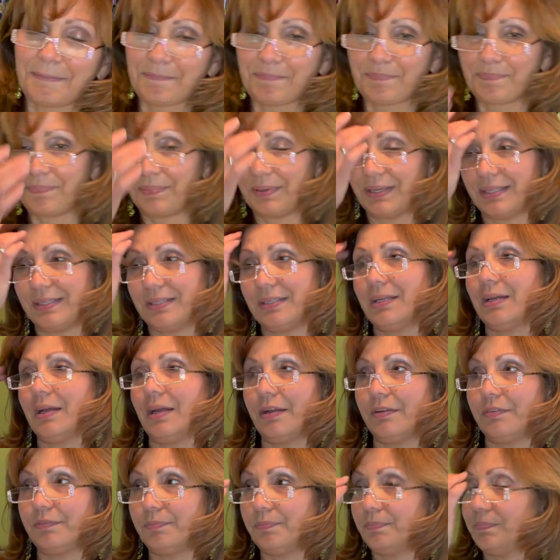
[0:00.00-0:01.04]
But
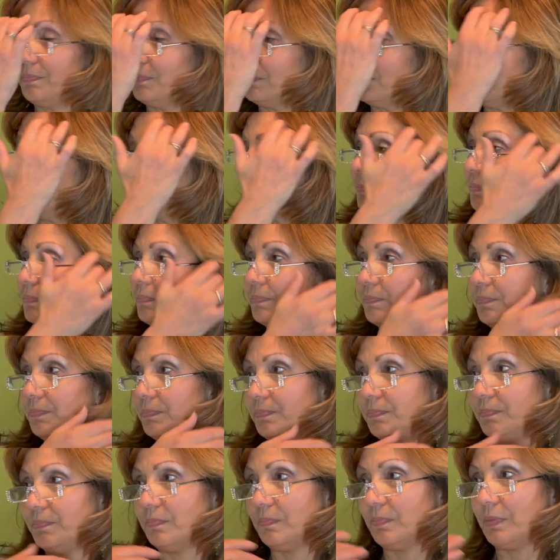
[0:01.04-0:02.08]
I've
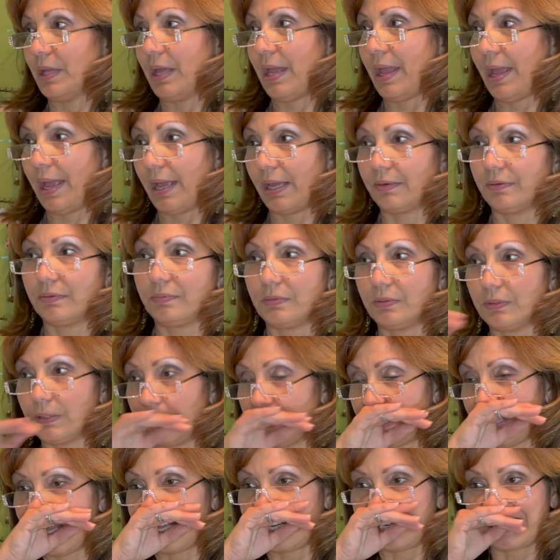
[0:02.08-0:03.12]
had
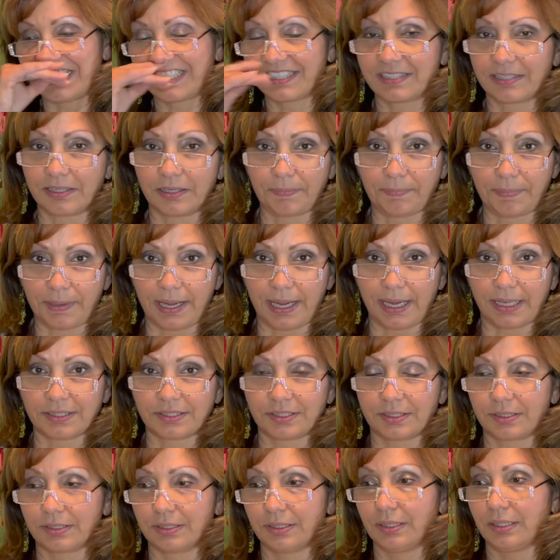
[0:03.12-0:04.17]
headaches in the
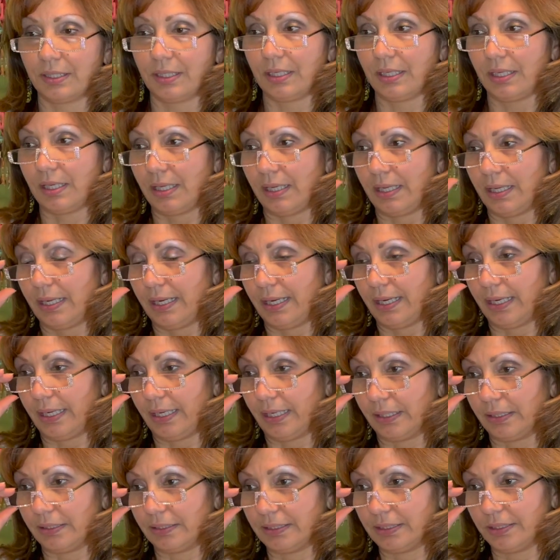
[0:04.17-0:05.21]
past
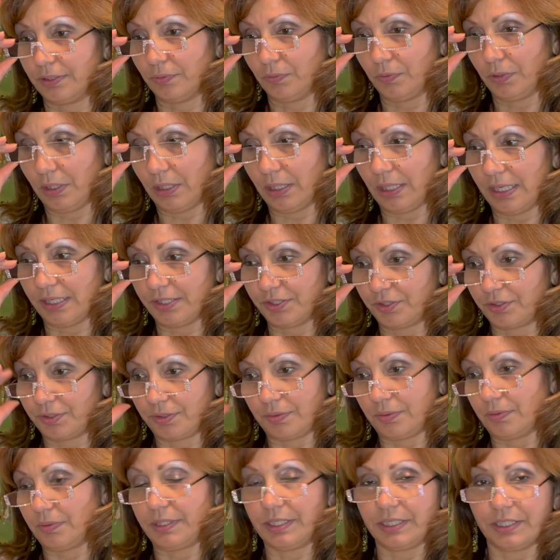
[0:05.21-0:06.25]
and didn't realize
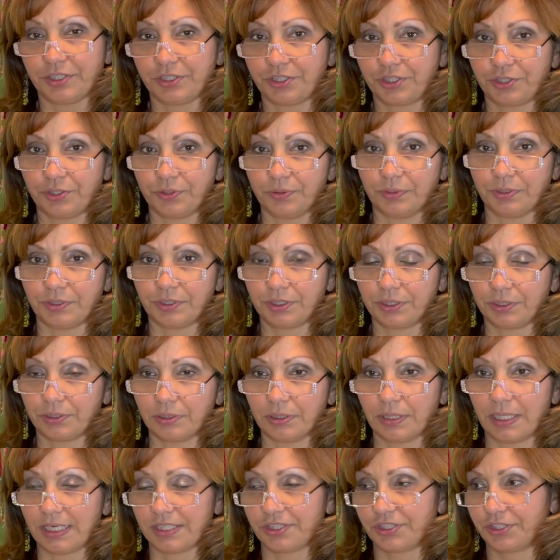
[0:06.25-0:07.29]
the issue until
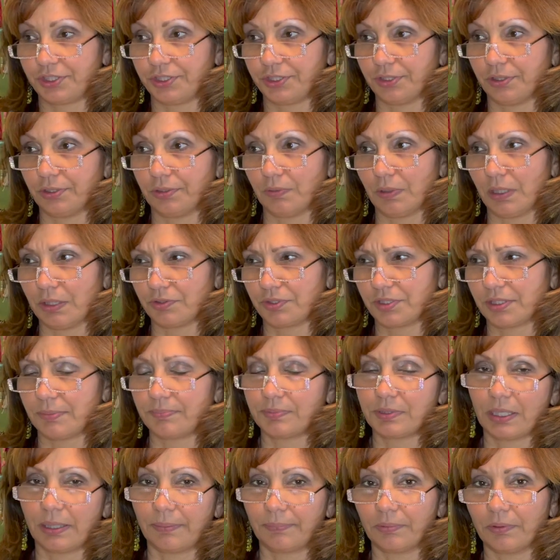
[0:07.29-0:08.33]
last year around
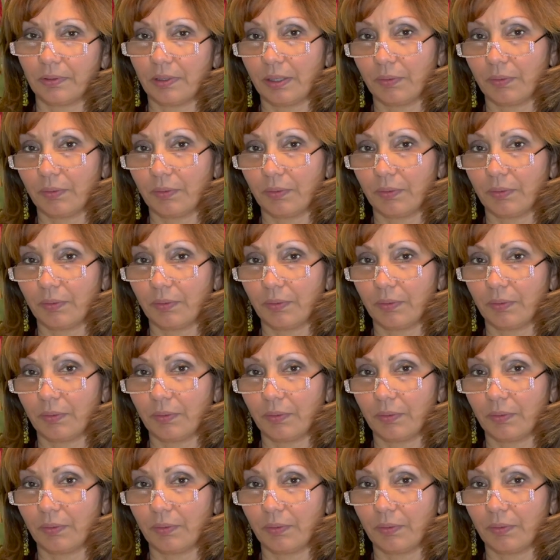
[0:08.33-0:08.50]
September.